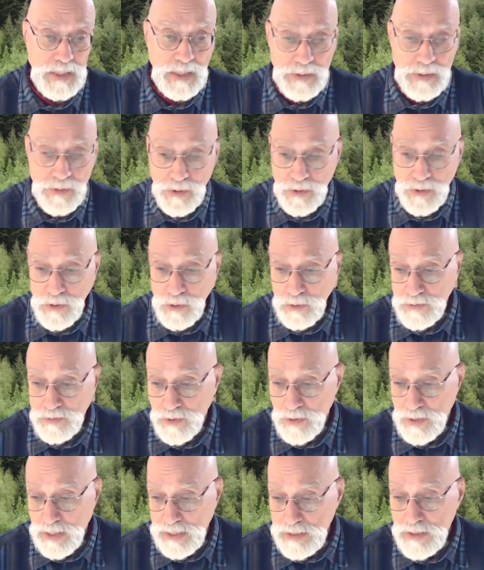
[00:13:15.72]
when I took
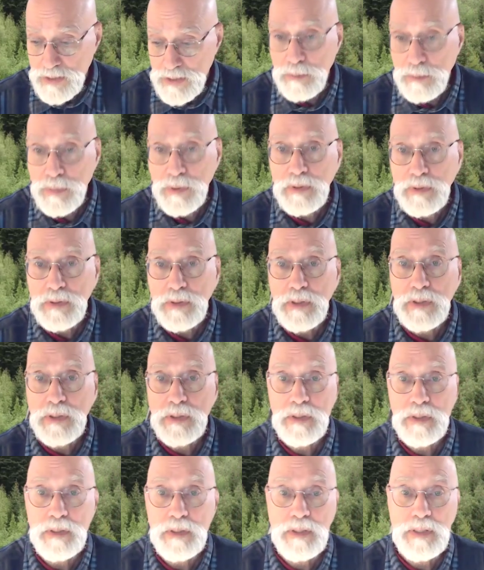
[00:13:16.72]
over, I doubled
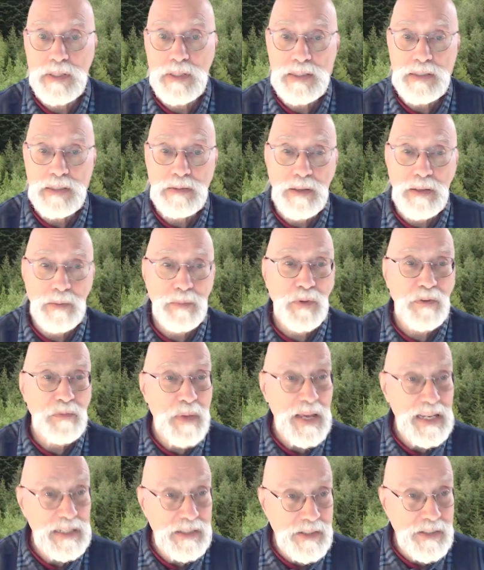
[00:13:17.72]
the number
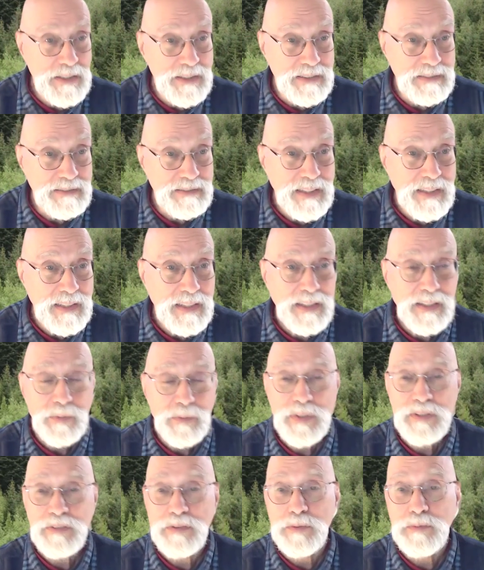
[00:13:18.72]
of pages,
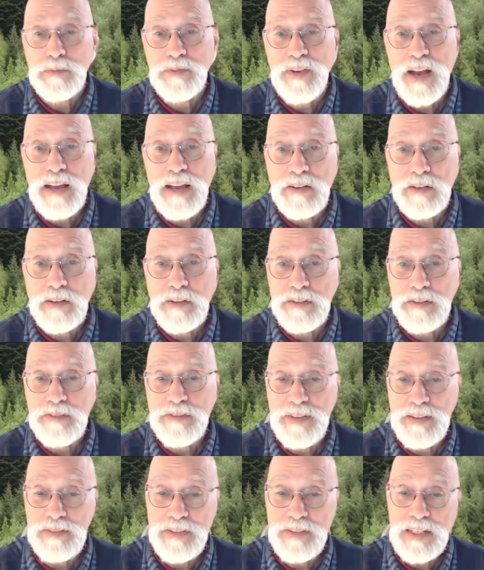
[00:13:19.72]
went from
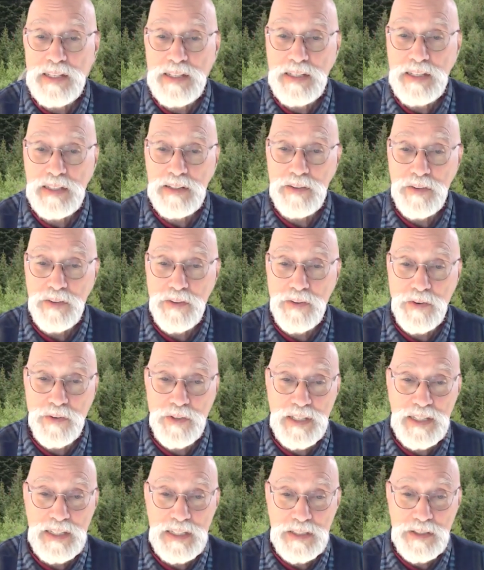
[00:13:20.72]
550 in the
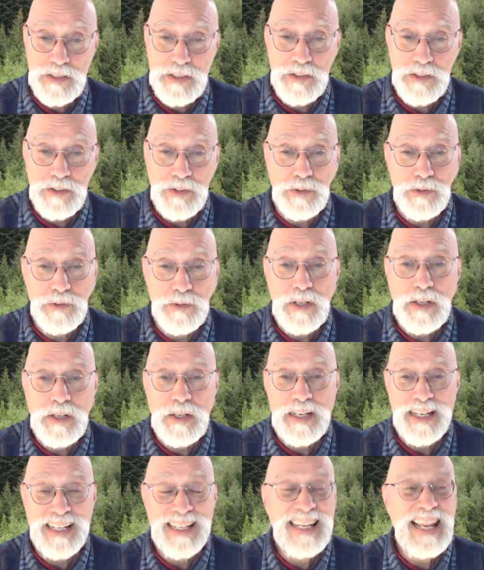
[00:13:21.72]
third edition to
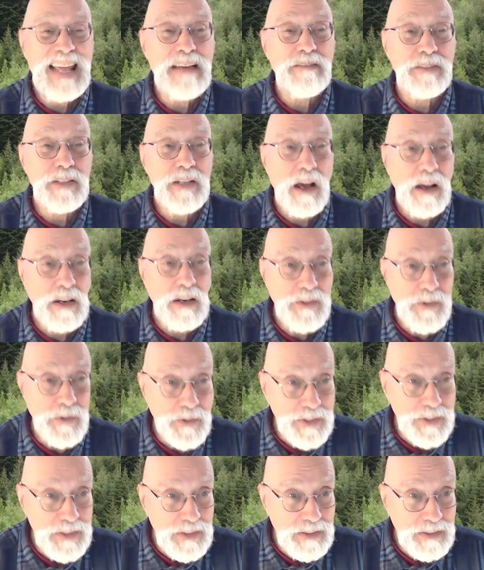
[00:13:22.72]

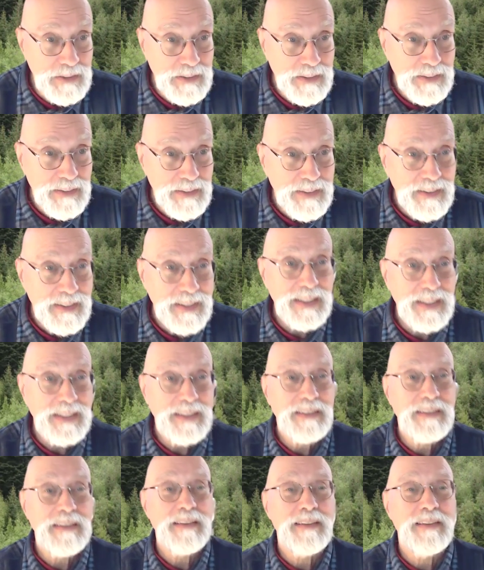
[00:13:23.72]
1100
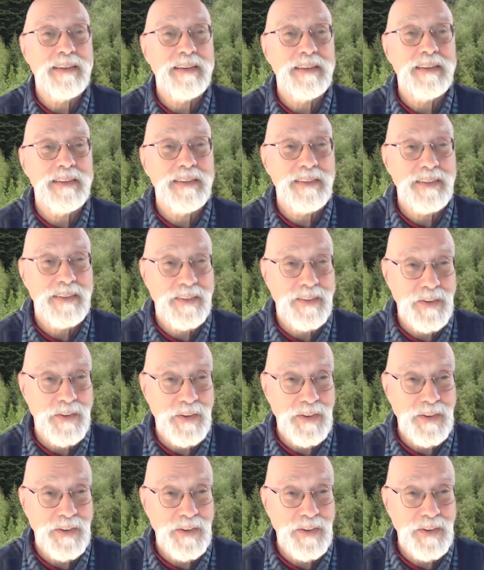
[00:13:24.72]
in the